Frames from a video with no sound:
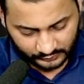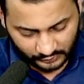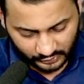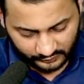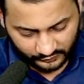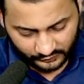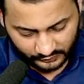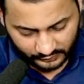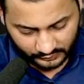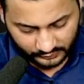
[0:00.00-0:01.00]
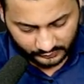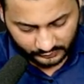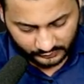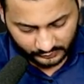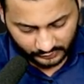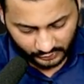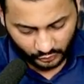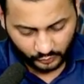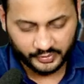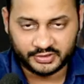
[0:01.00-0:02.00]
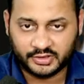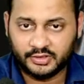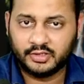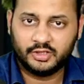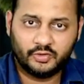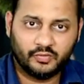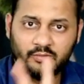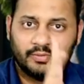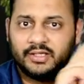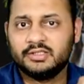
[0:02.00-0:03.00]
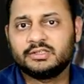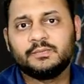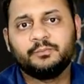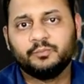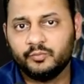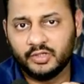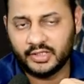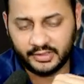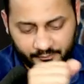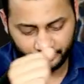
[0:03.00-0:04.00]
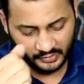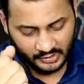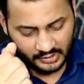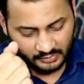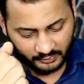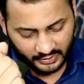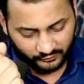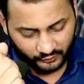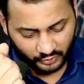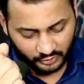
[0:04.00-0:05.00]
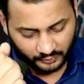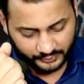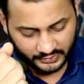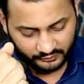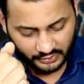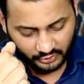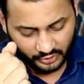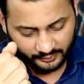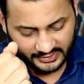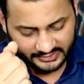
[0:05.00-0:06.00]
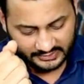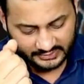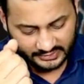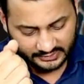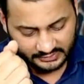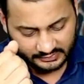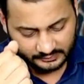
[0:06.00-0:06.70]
of 2%, 12 minus 10. But floor option will not be exercised,